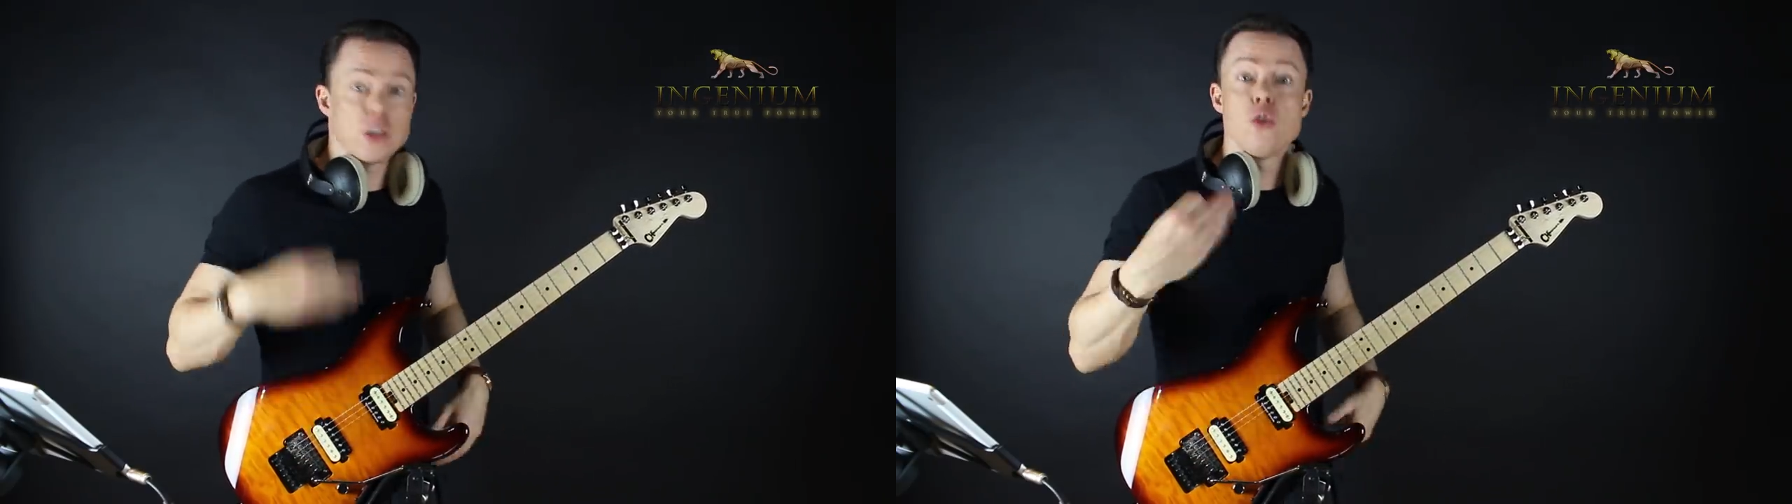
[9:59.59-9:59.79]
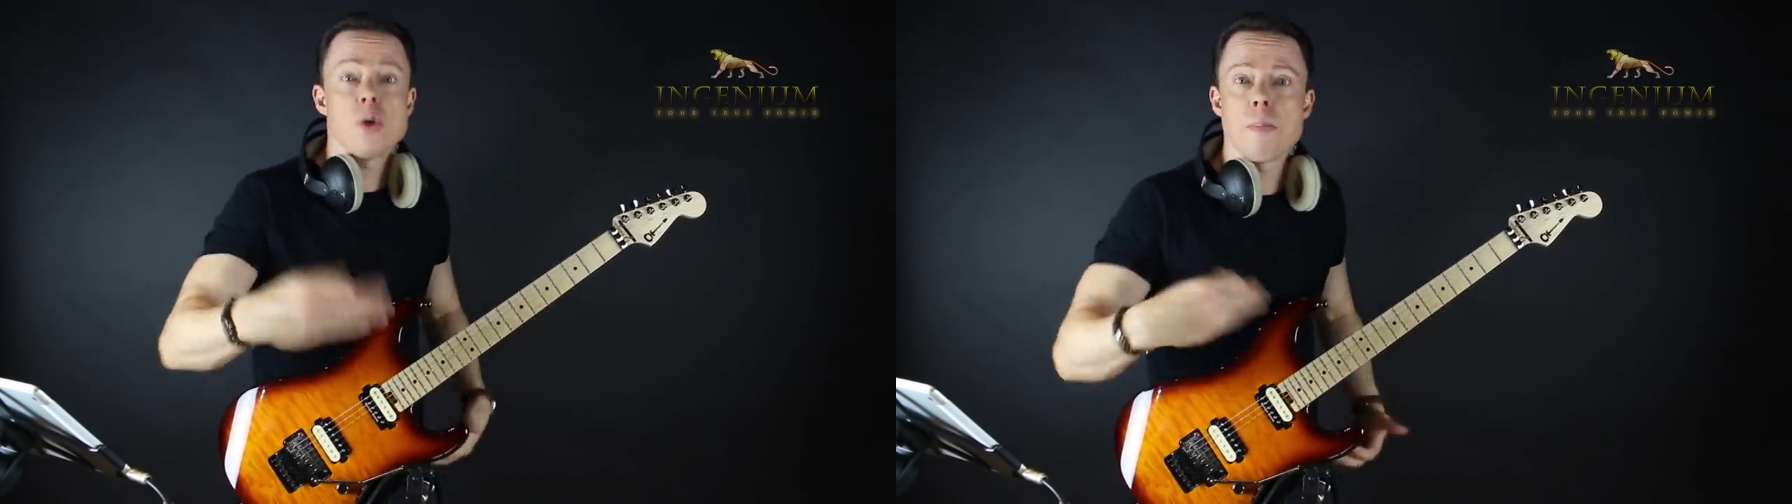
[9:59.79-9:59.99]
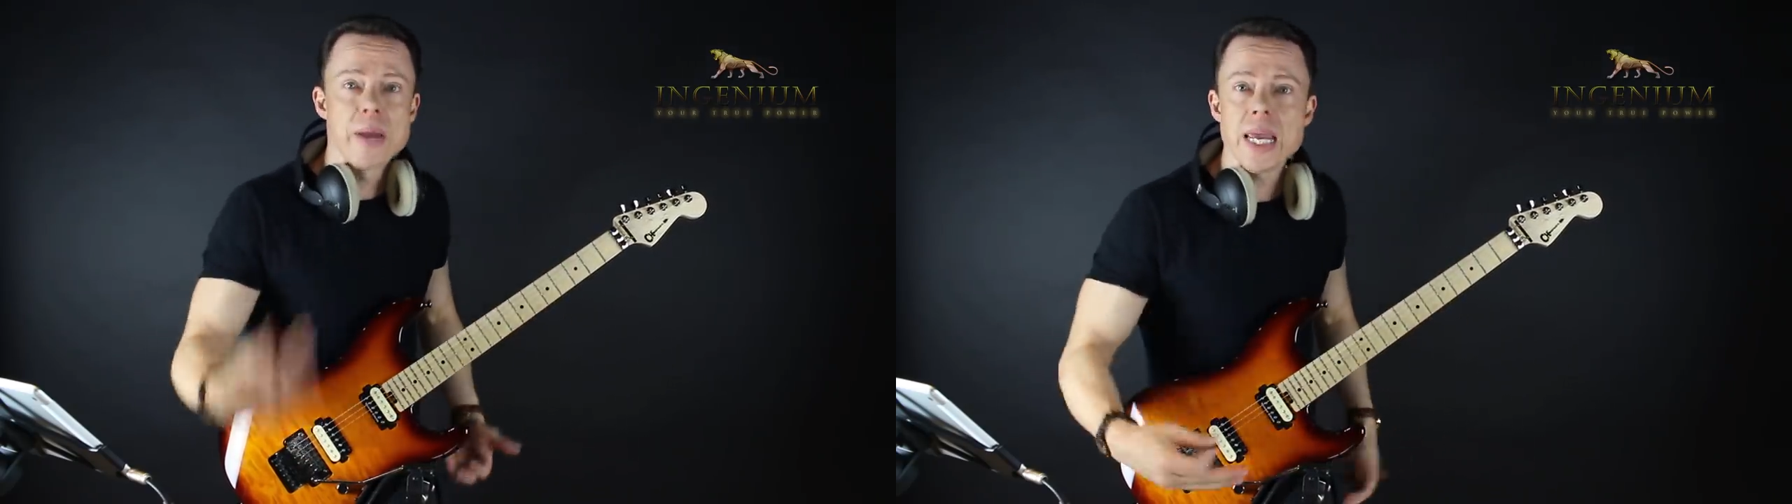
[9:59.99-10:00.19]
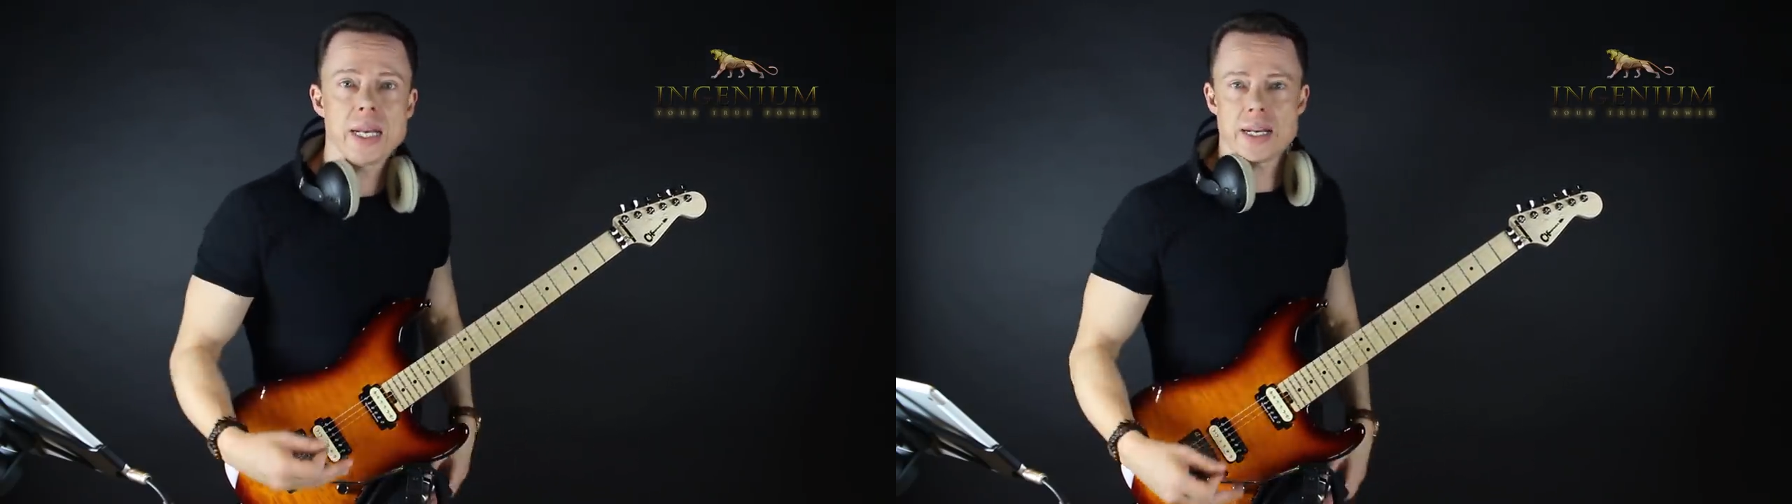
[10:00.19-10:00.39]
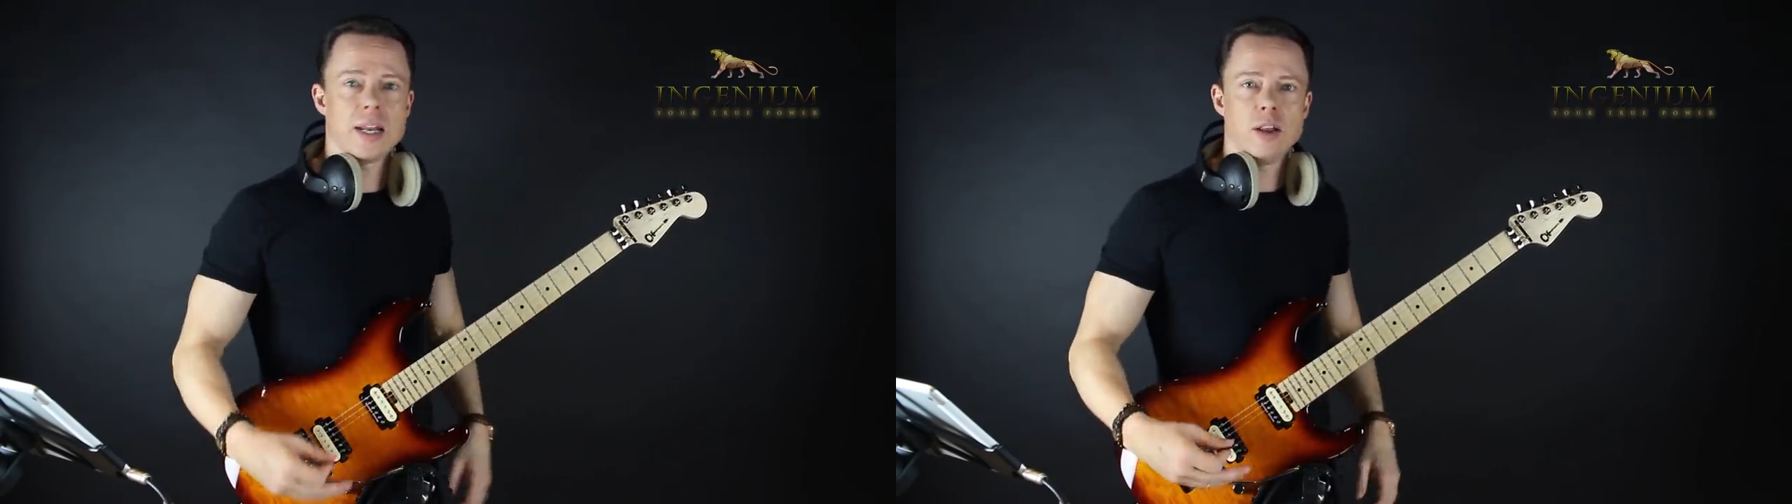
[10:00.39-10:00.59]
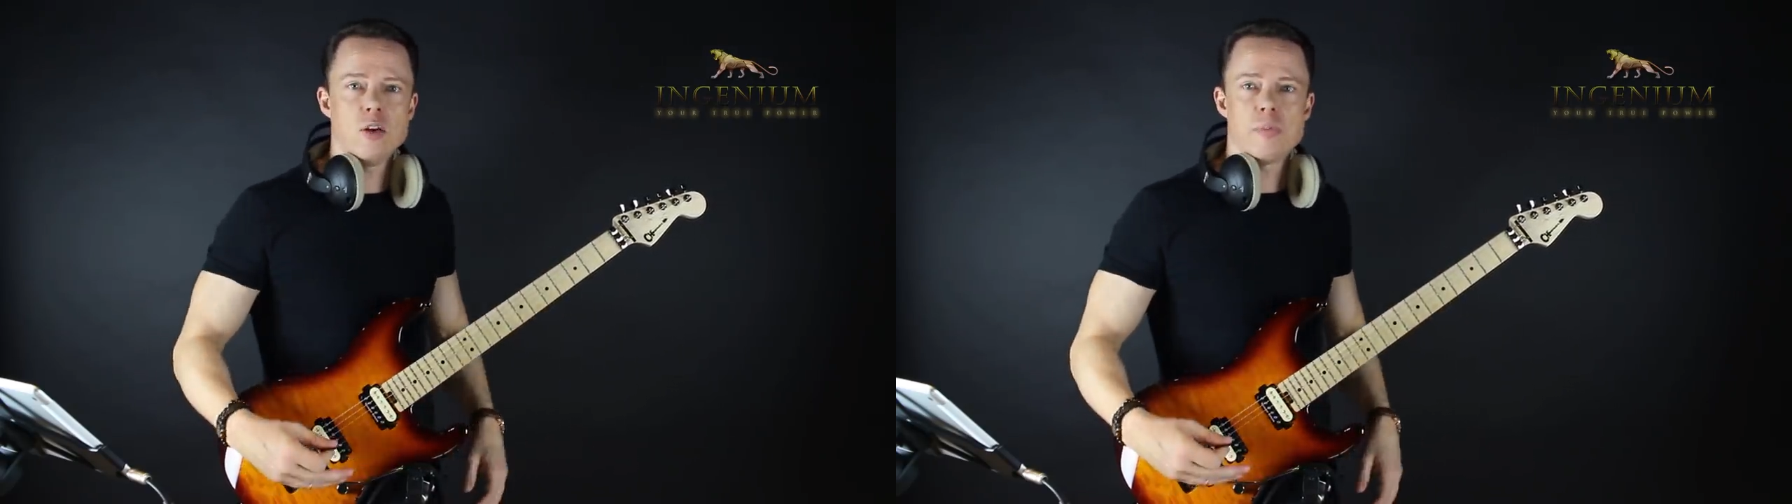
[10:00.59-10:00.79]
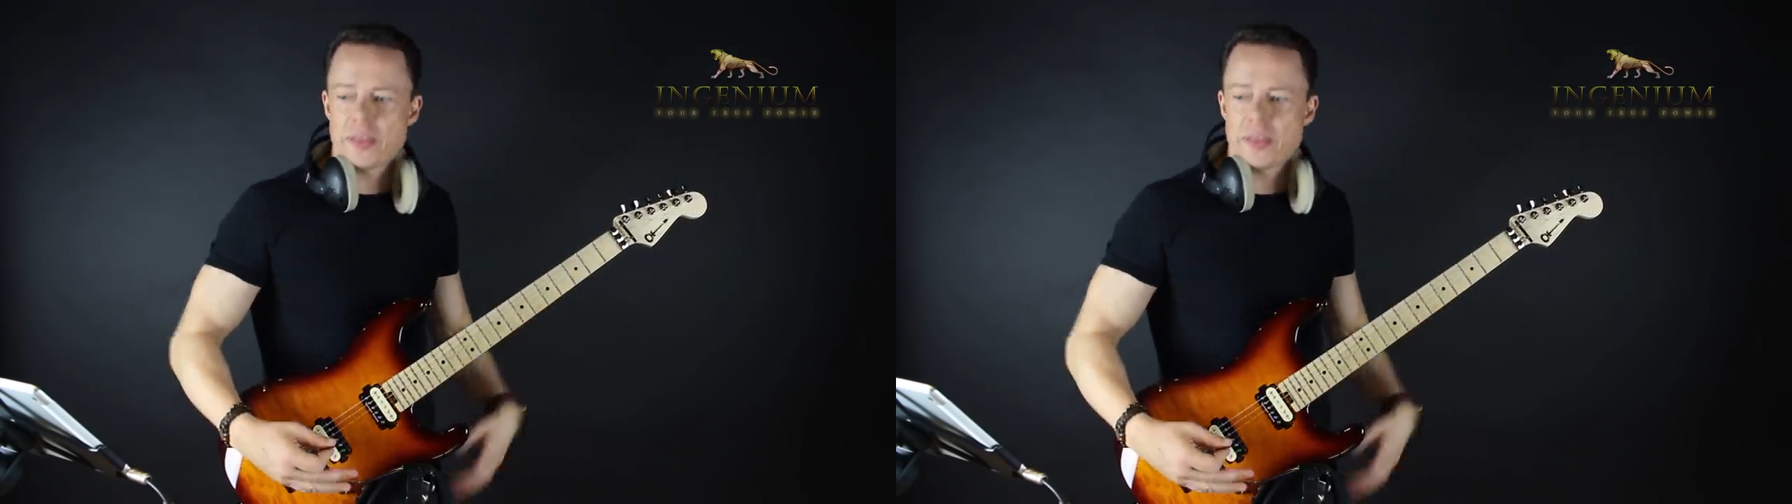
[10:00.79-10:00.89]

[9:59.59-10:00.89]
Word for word: you repeat it in a loop,